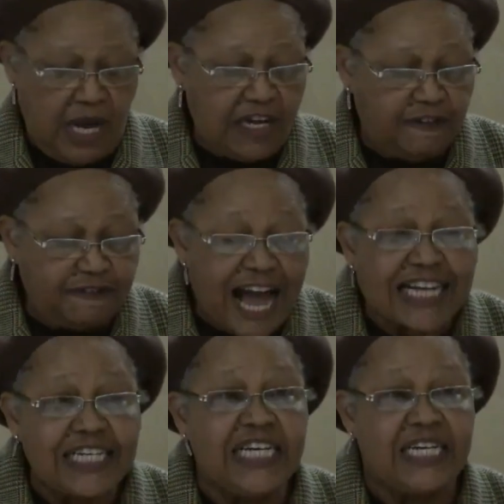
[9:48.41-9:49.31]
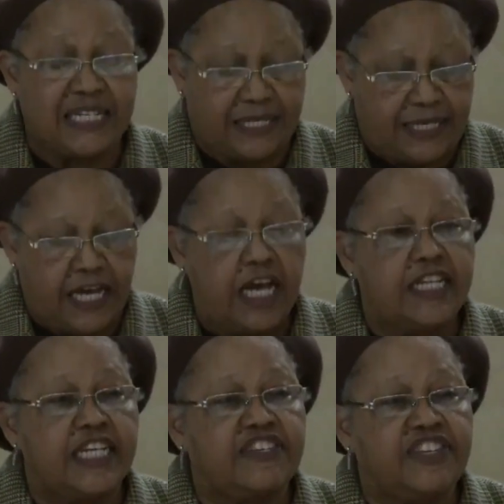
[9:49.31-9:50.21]
And the fact is
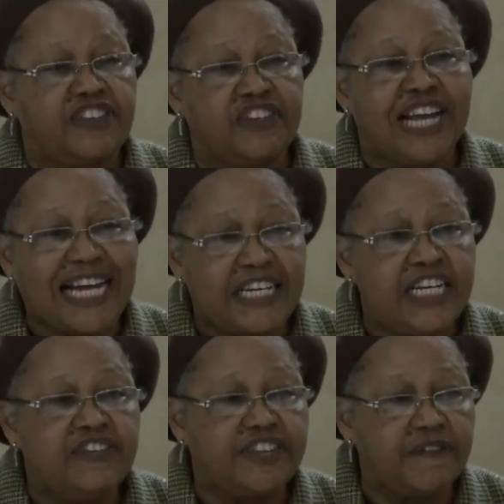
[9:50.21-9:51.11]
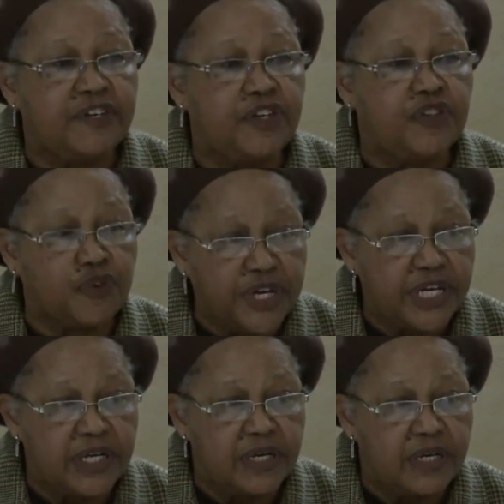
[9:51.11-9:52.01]
that since
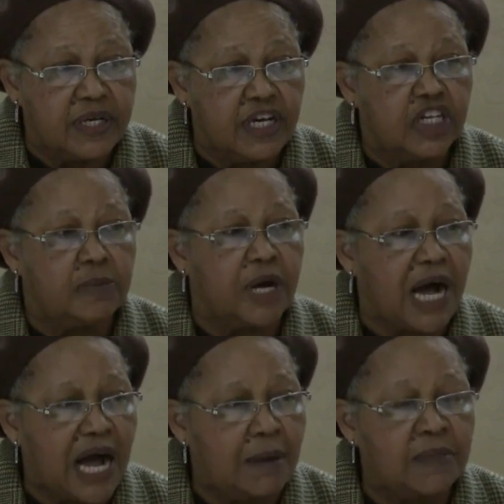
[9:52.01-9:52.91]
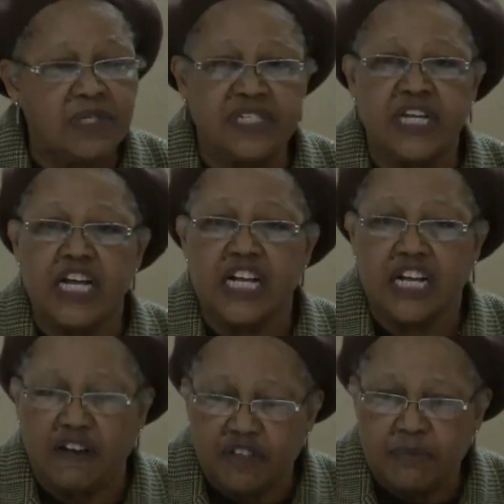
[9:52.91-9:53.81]
1973, the Bahamas
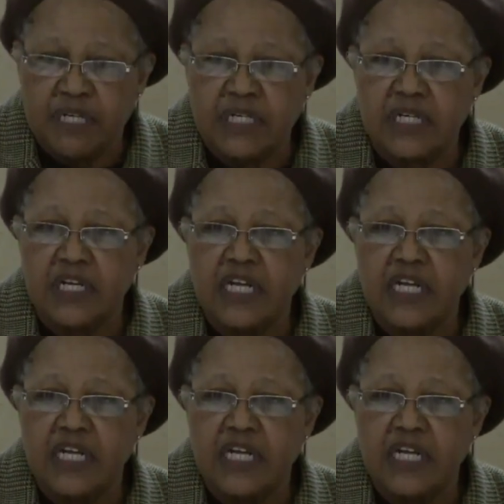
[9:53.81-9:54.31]
government,